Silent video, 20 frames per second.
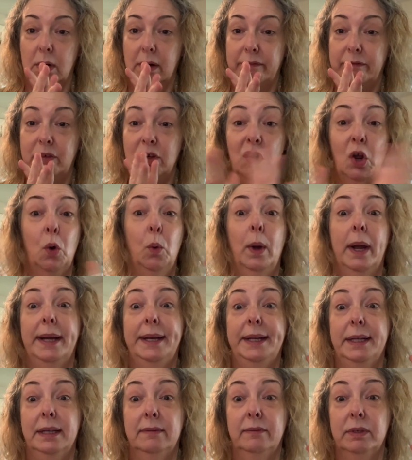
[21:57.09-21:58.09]
I have no
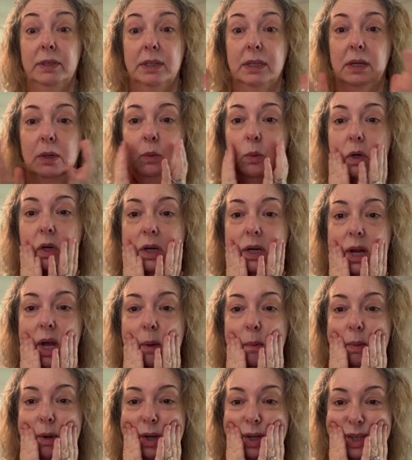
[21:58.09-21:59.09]
idea if it's gonna work or
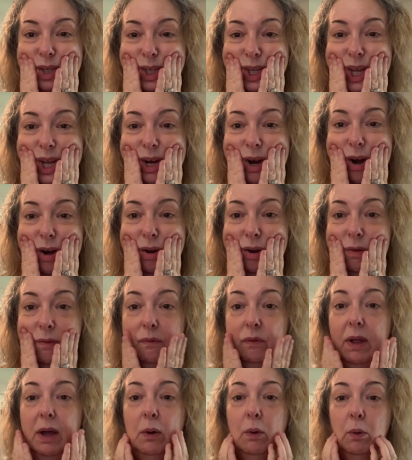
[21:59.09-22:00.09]
not, but it's a King Arthur
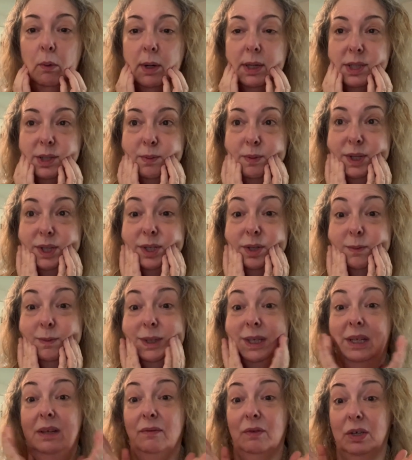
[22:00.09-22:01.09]
flour recipe, so I'm
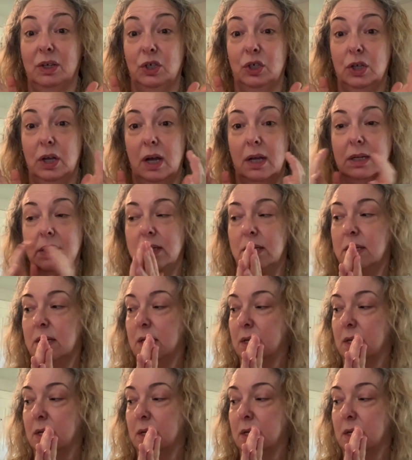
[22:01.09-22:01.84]
gonna give it a shot.